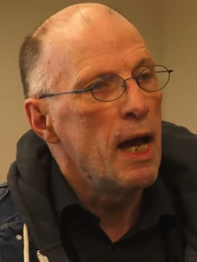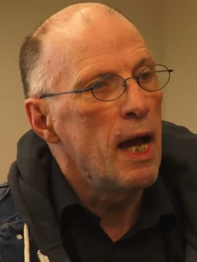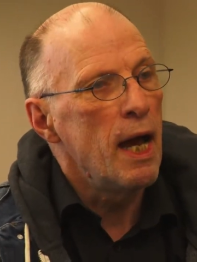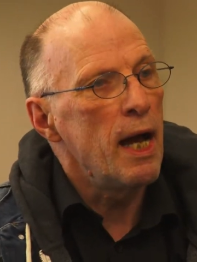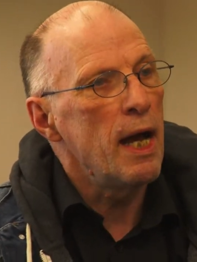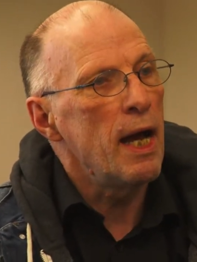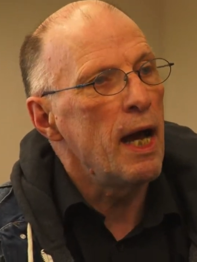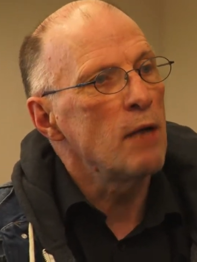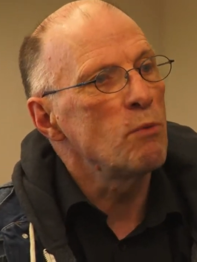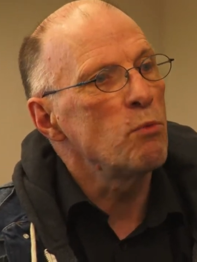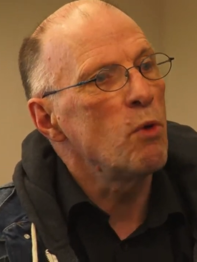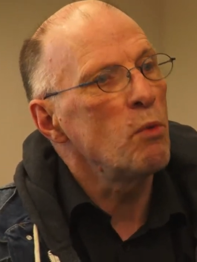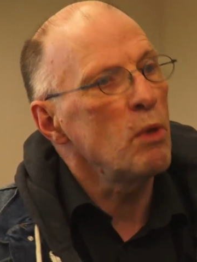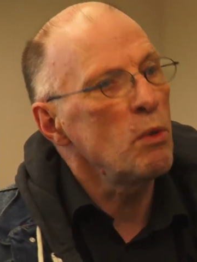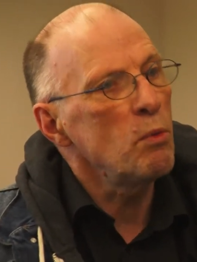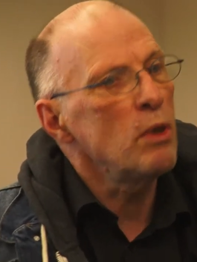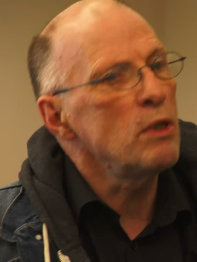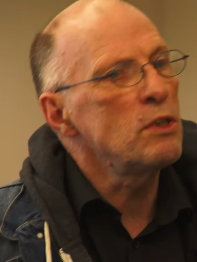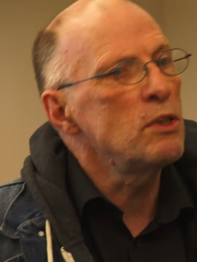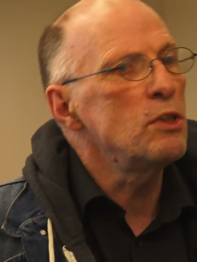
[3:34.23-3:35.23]
And what we
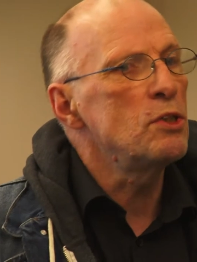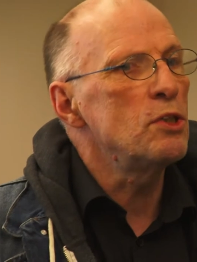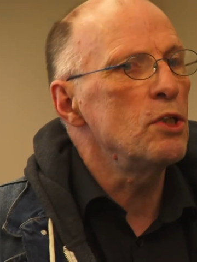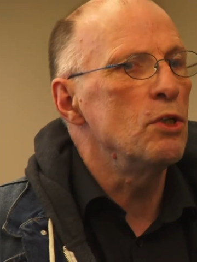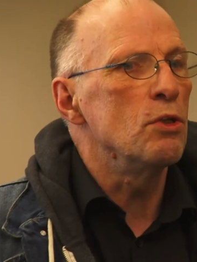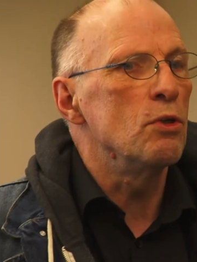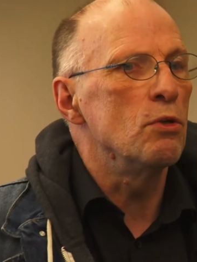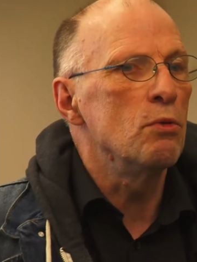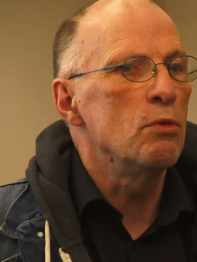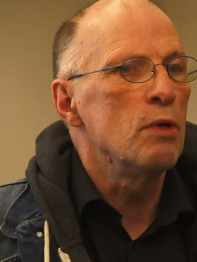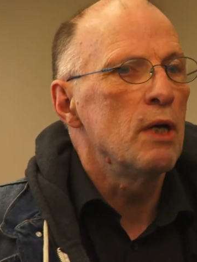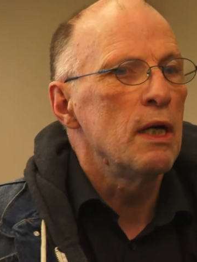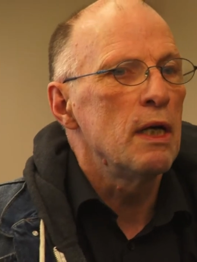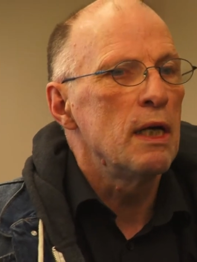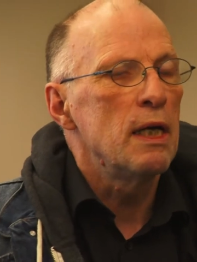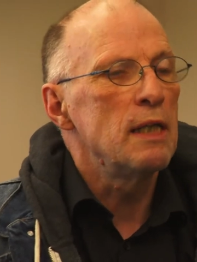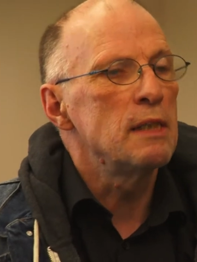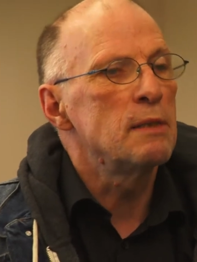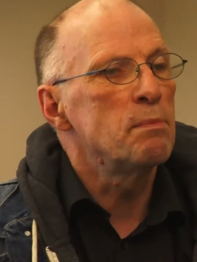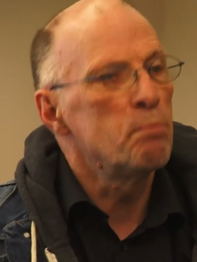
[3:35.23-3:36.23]
want to do
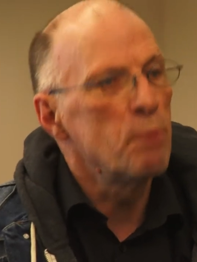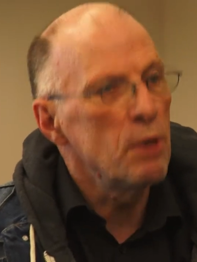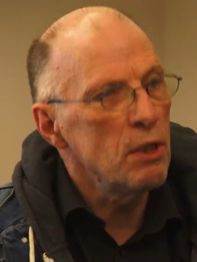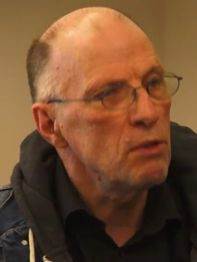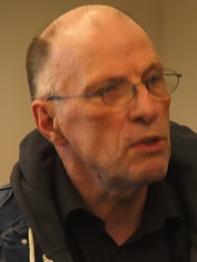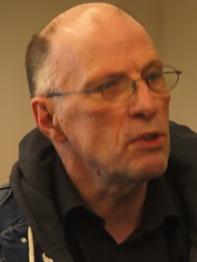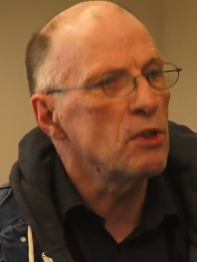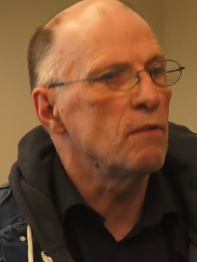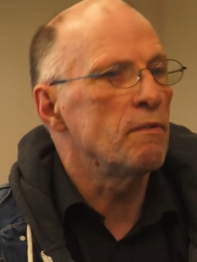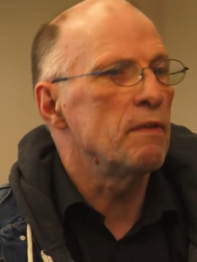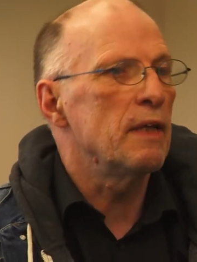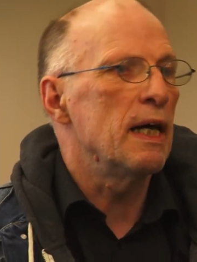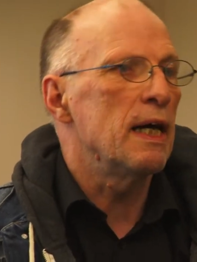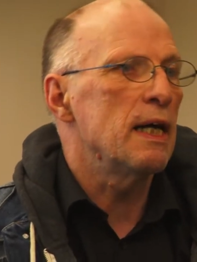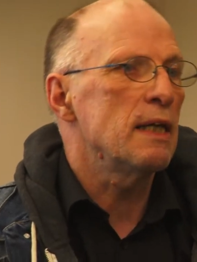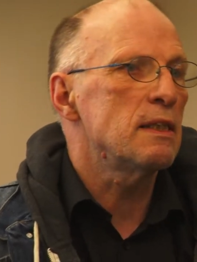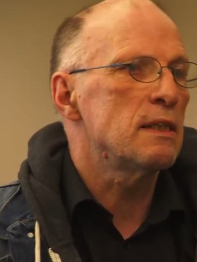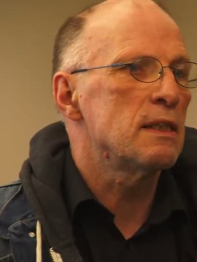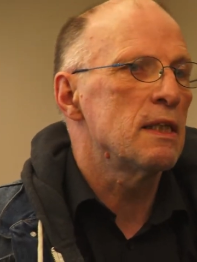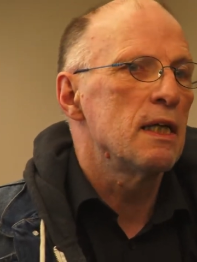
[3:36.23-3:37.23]
is build on
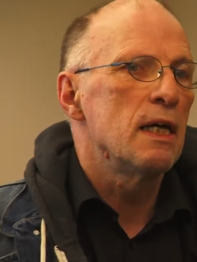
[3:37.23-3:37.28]
that